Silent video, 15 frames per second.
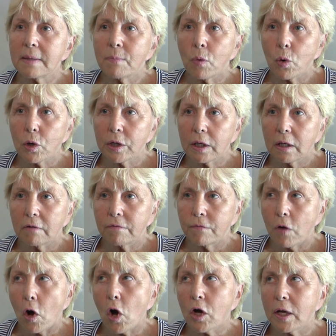morning, a
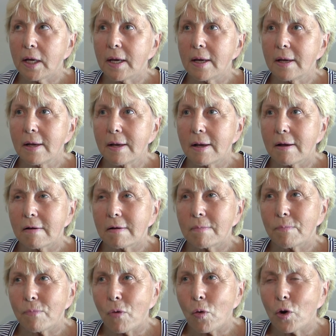foggy
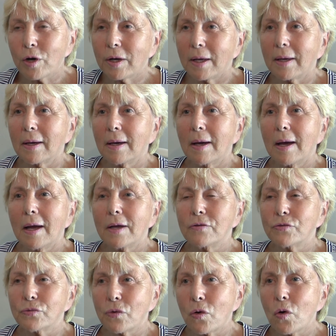morning, I
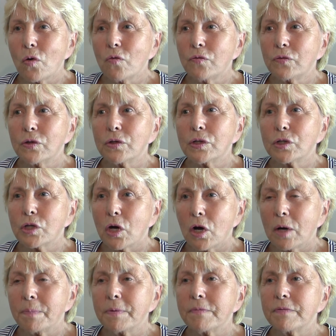drove to the
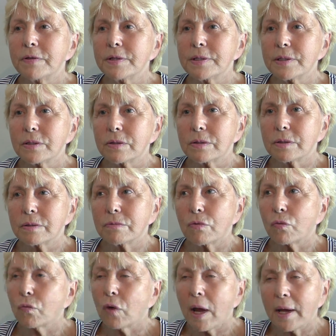top of this
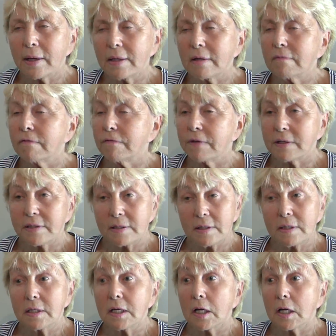rat-infested